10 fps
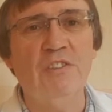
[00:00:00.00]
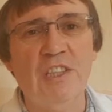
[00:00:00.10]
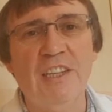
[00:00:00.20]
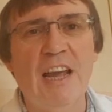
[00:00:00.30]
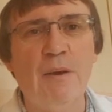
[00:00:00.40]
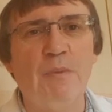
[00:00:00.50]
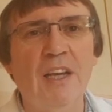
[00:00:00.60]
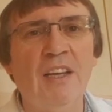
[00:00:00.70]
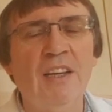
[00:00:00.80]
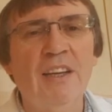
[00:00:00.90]
seen
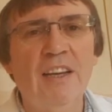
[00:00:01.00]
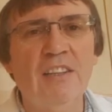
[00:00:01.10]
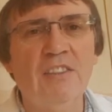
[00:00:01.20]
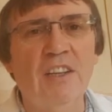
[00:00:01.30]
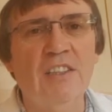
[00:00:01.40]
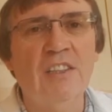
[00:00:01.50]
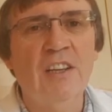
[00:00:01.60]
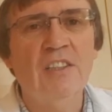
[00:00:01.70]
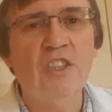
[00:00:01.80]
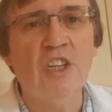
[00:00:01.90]
happening is that
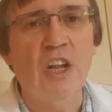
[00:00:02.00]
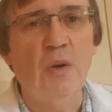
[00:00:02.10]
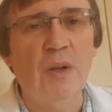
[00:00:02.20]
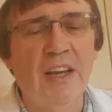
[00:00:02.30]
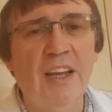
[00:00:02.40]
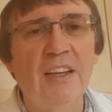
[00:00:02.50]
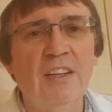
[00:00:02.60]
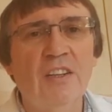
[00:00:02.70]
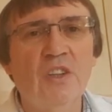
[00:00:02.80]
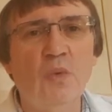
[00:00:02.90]
slowly
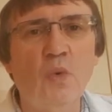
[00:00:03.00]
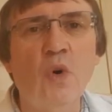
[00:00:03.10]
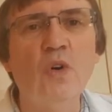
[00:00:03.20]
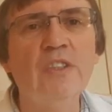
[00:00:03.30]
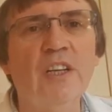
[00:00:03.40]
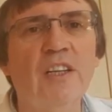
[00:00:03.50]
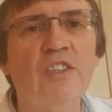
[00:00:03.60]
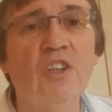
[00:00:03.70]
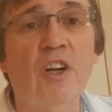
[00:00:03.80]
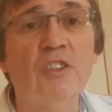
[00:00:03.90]
the water
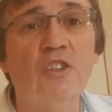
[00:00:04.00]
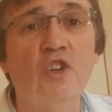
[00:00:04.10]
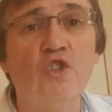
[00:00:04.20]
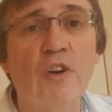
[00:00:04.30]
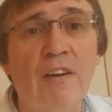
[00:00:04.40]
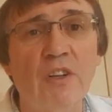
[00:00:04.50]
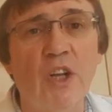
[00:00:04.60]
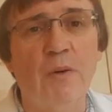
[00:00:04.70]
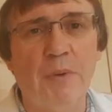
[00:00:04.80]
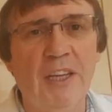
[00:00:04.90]
started to travel
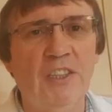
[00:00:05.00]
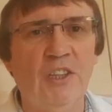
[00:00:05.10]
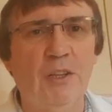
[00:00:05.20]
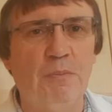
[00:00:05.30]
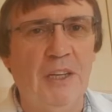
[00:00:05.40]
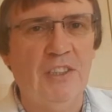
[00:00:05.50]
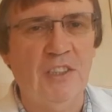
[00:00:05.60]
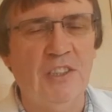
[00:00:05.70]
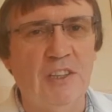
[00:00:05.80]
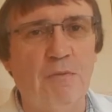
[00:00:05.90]
up each of the
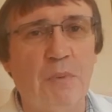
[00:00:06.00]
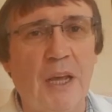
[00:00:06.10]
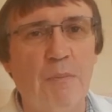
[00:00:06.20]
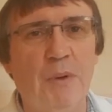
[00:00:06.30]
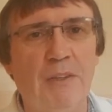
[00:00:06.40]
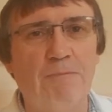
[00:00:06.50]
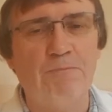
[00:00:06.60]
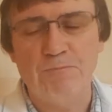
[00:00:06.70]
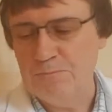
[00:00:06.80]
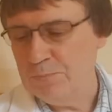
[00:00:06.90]
pieces of paper.
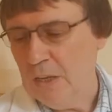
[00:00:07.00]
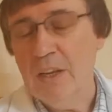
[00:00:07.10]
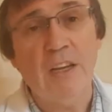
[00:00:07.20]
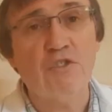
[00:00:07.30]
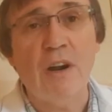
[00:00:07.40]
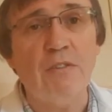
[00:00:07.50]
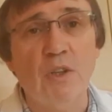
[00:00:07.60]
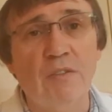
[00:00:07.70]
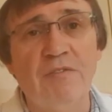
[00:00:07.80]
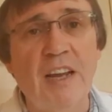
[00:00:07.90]
It traveled
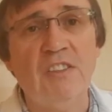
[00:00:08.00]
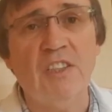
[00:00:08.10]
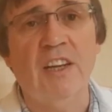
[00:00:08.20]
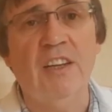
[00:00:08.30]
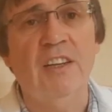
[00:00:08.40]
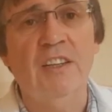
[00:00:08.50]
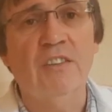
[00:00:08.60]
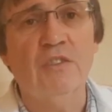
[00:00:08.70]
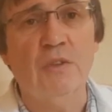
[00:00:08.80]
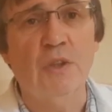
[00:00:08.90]
up faster
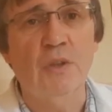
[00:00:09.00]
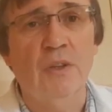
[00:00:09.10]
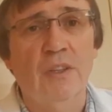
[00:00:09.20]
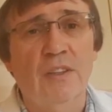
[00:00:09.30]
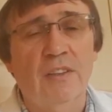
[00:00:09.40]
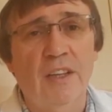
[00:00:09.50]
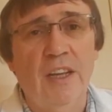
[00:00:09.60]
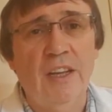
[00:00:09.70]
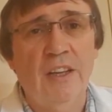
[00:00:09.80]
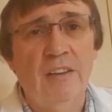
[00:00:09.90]
through
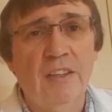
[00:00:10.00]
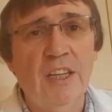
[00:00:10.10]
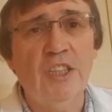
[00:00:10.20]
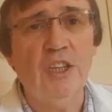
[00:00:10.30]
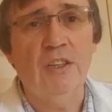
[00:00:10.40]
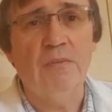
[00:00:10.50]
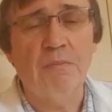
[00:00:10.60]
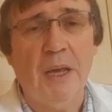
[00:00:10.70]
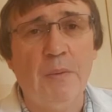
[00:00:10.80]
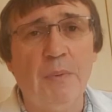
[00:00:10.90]
the kitchen
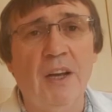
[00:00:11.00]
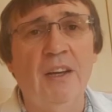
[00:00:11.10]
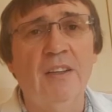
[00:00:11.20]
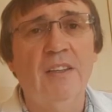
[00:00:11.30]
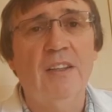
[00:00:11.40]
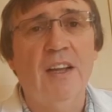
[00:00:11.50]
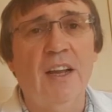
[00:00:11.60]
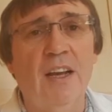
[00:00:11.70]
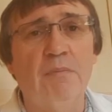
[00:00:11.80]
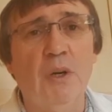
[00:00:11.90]
paper
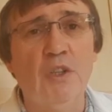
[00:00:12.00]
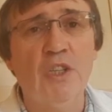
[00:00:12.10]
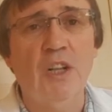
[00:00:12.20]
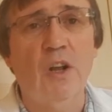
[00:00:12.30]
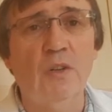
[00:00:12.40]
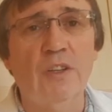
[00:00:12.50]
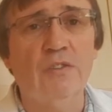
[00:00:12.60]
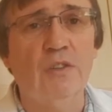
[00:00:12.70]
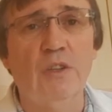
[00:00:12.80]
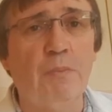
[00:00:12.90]
and most slowly
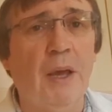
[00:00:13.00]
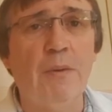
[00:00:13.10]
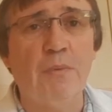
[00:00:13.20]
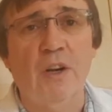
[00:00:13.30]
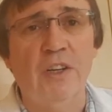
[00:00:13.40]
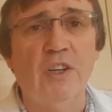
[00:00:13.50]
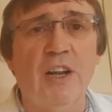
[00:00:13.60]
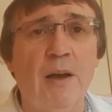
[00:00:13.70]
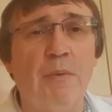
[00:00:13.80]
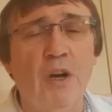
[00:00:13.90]
through the paper I got
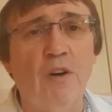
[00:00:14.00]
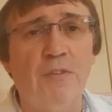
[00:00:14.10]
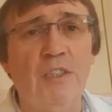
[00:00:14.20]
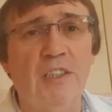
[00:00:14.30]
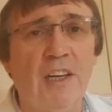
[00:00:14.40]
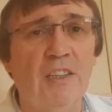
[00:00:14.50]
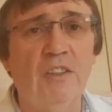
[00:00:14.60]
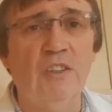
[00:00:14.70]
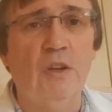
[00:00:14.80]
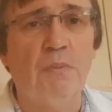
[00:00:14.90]
out of my office that I
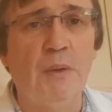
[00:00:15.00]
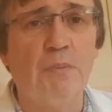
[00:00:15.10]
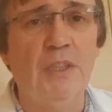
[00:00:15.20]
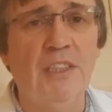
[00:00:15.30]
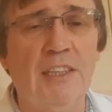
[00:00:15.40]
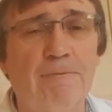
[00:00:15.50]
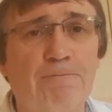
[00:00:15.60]
use on my printer.